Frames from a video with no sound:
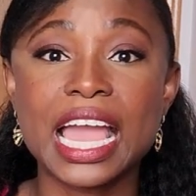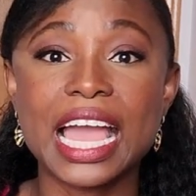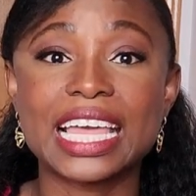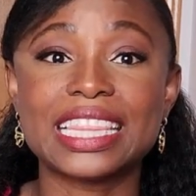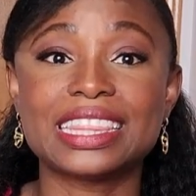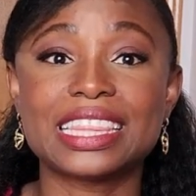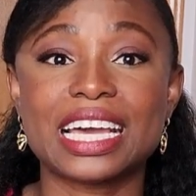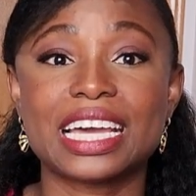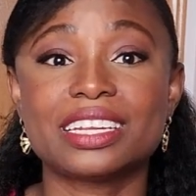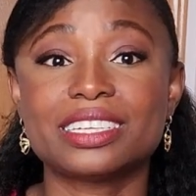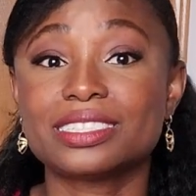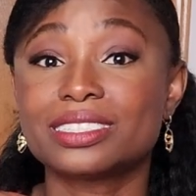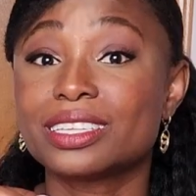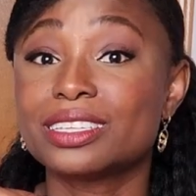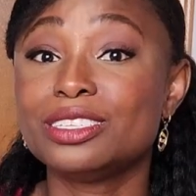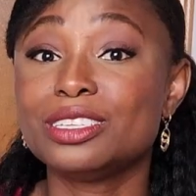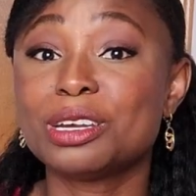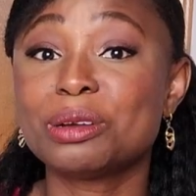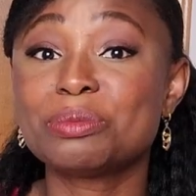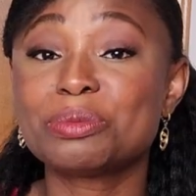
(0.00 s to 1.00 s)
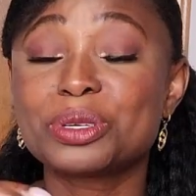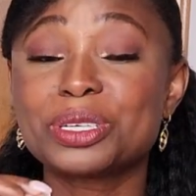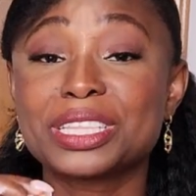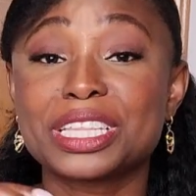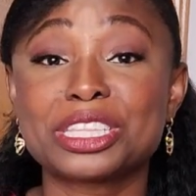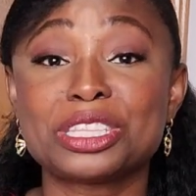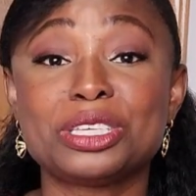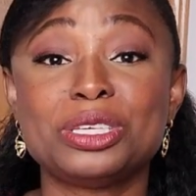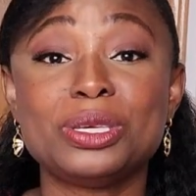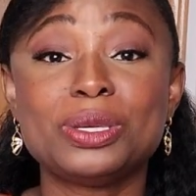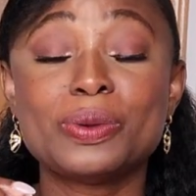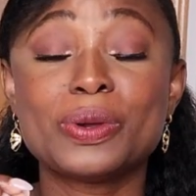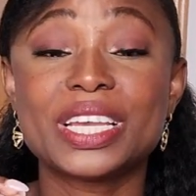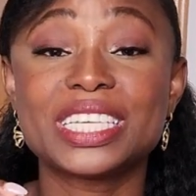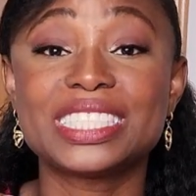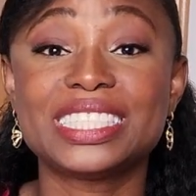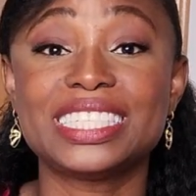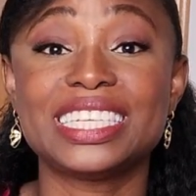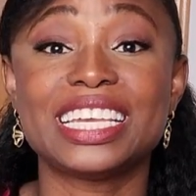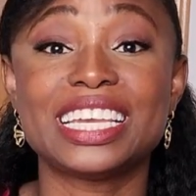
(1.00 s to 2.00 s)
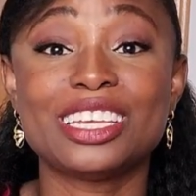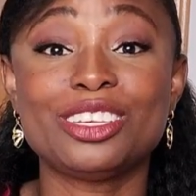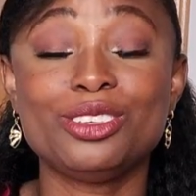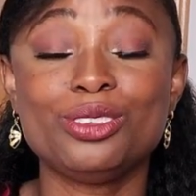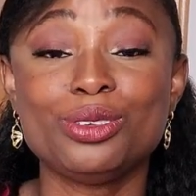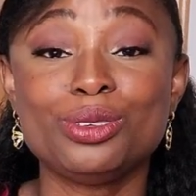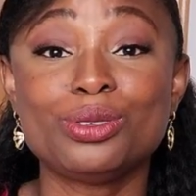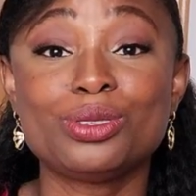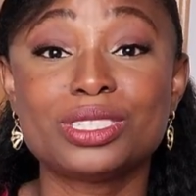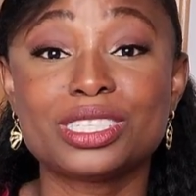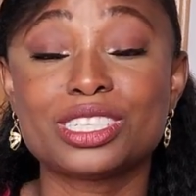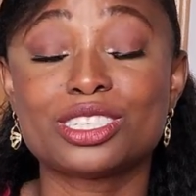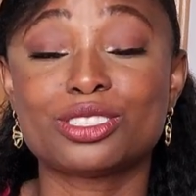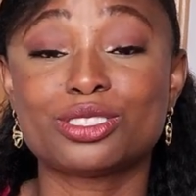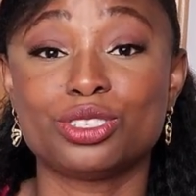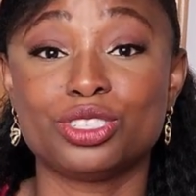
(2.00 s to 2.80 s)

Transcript: And that is the number that the USDA uses